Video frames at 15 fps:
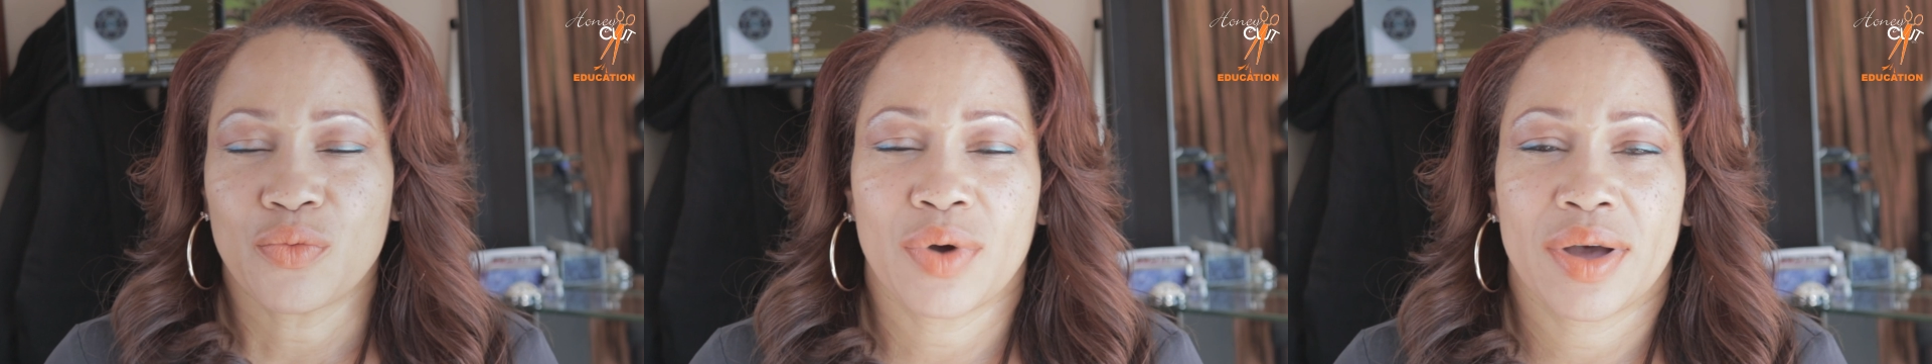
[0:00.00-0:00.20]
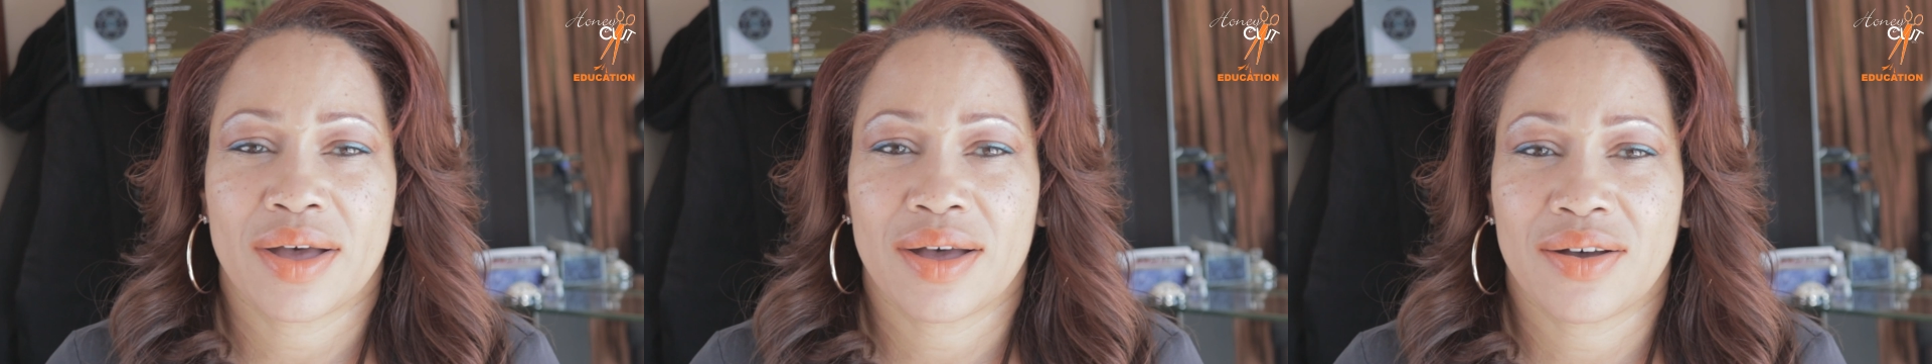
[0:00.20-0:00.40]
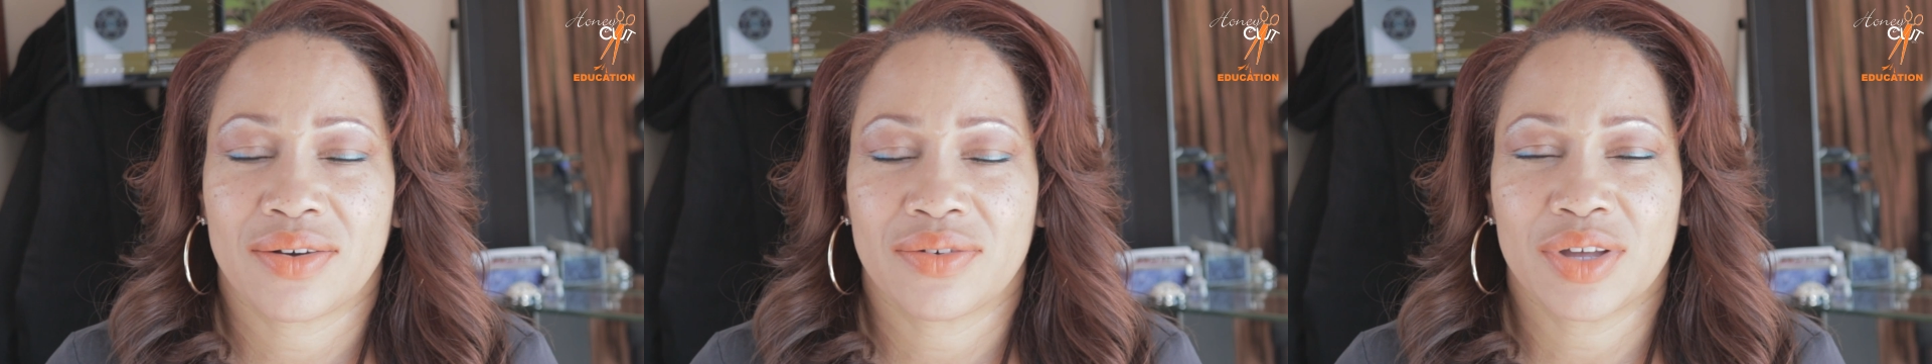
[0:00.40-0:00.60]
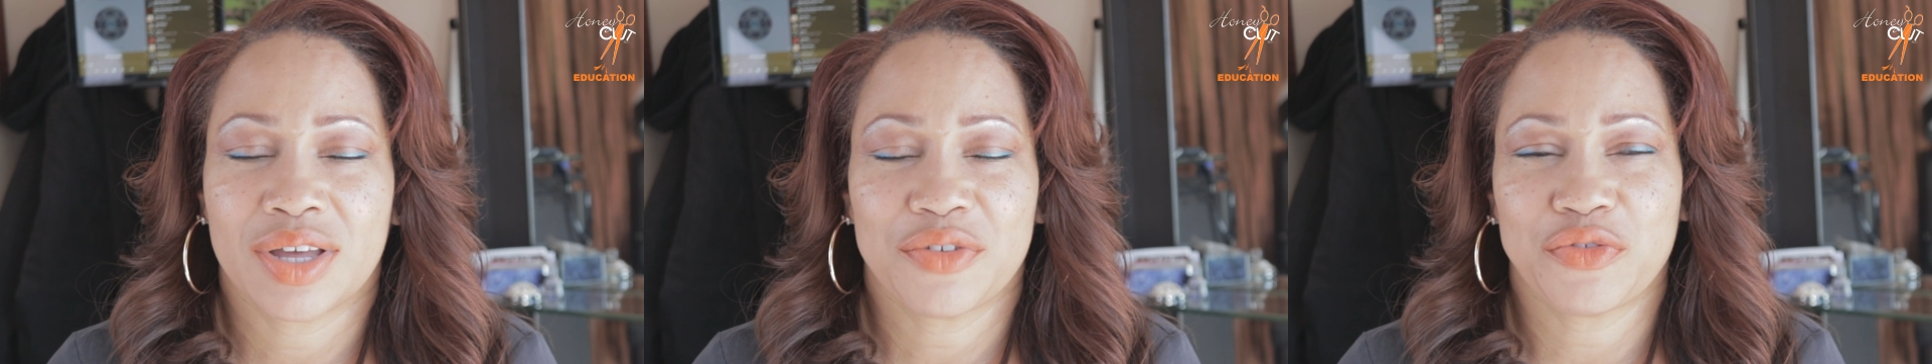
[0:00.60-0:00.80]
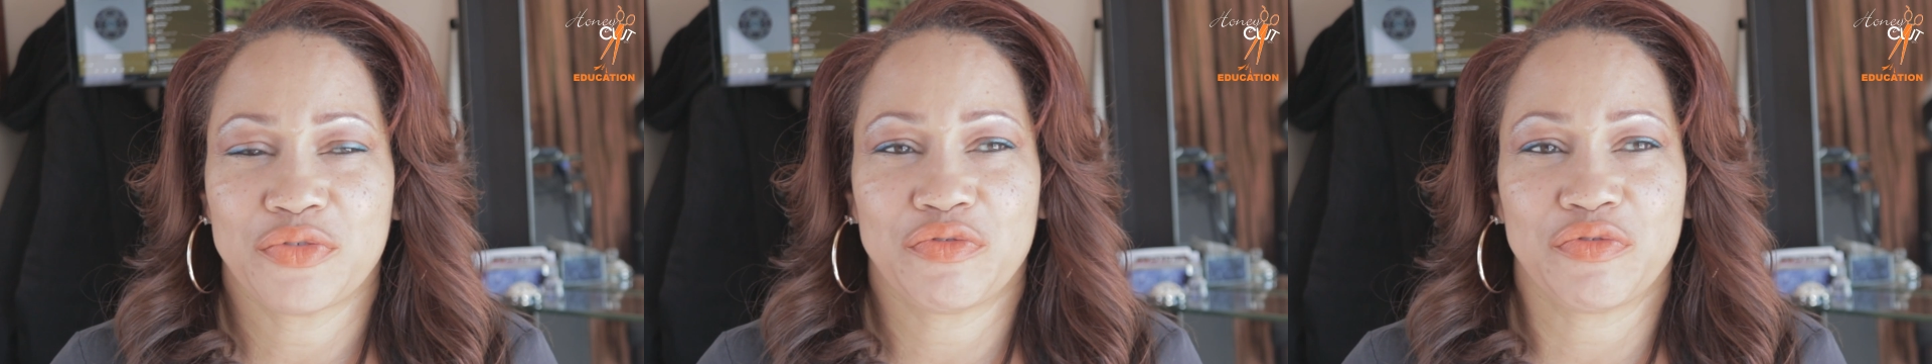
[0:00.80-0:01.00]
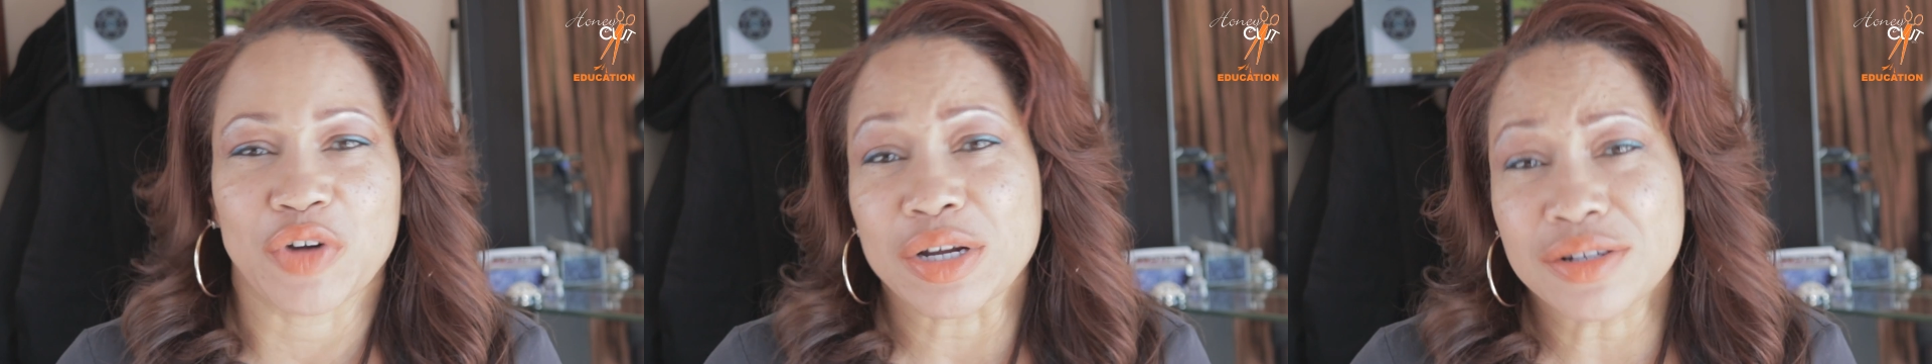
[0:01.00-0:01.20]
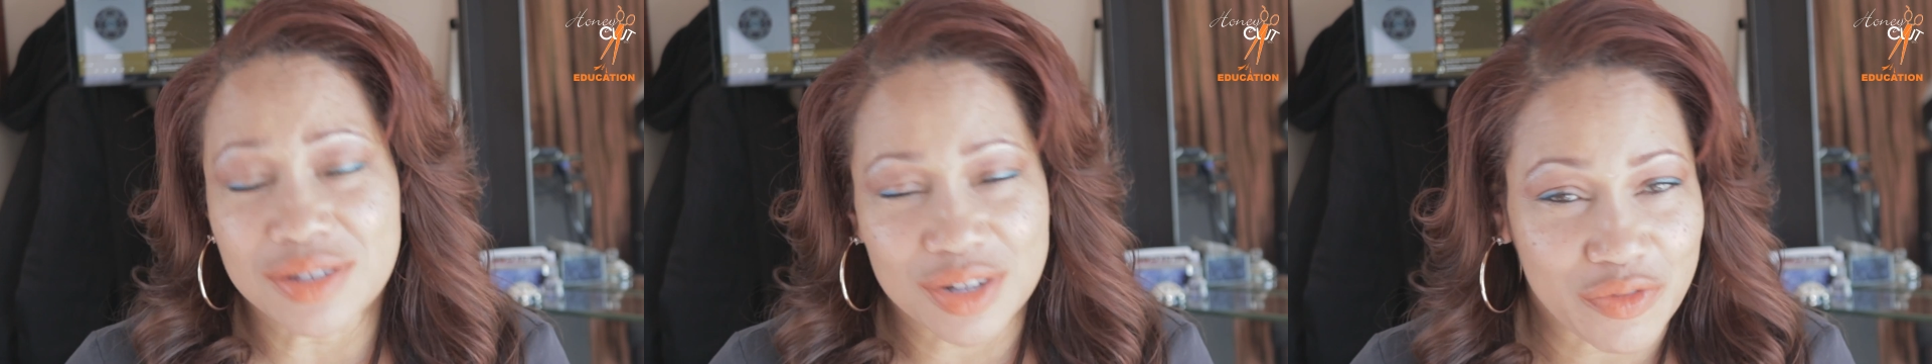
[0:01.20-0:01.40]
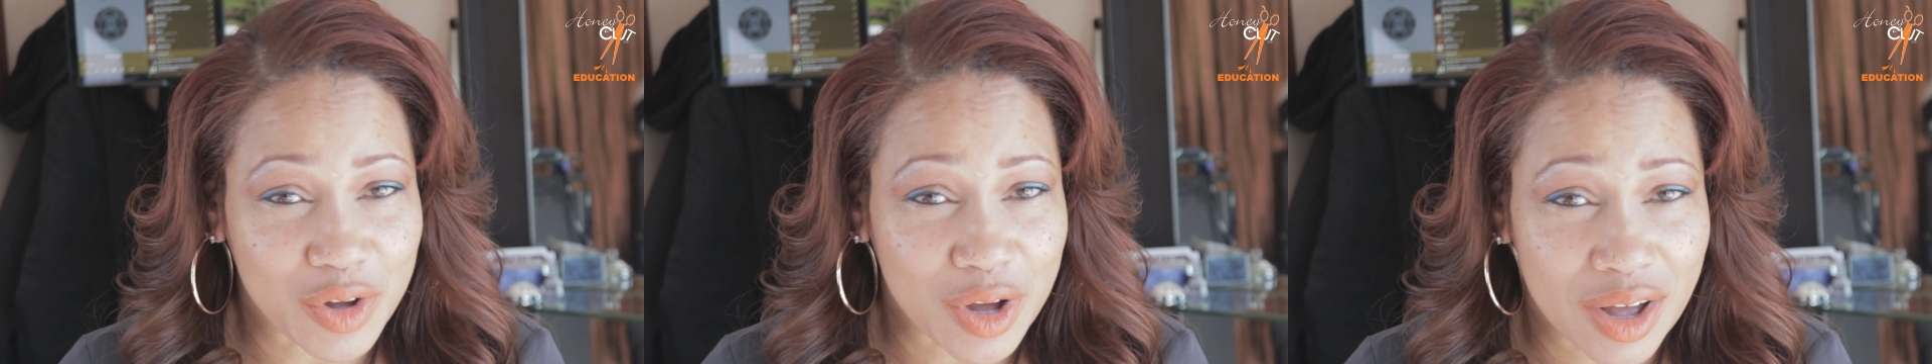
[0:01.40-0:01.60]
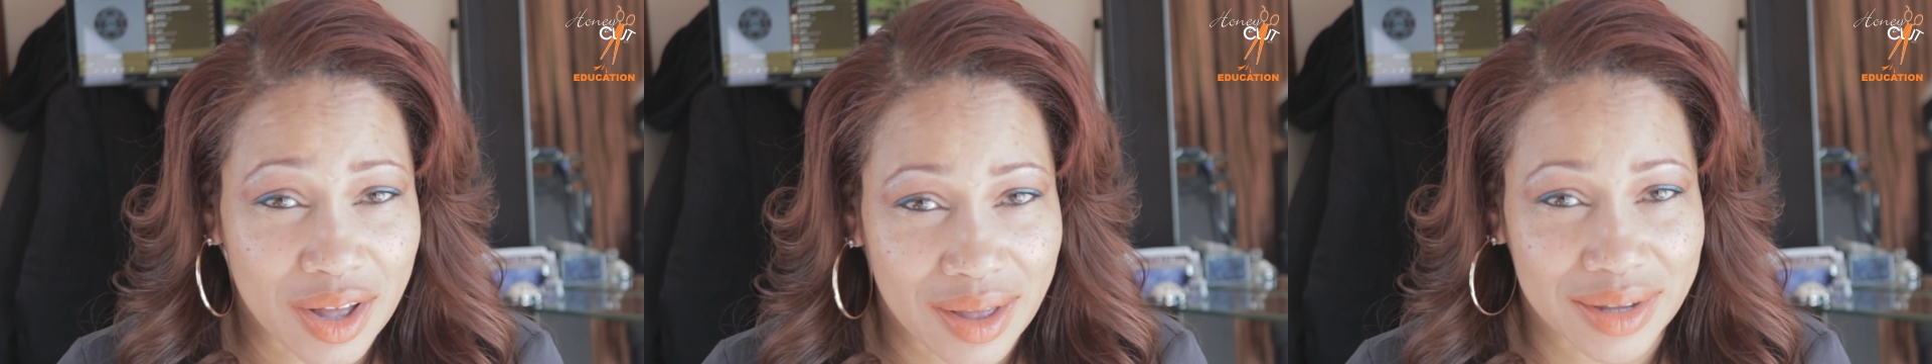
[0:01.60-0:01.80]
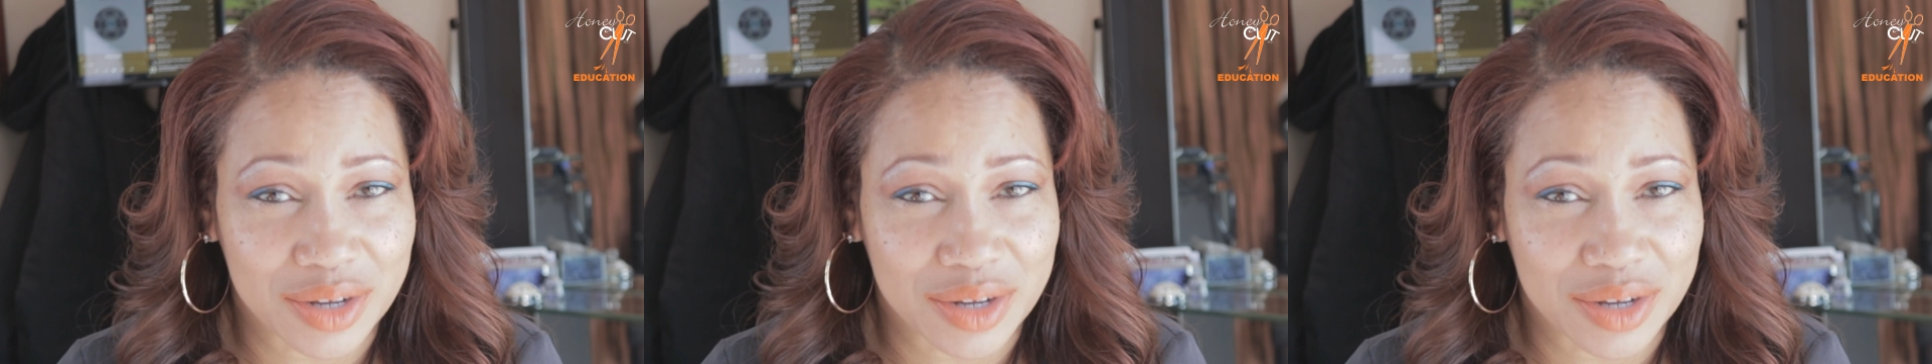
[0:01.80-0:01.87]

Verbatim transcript: Well, first of all,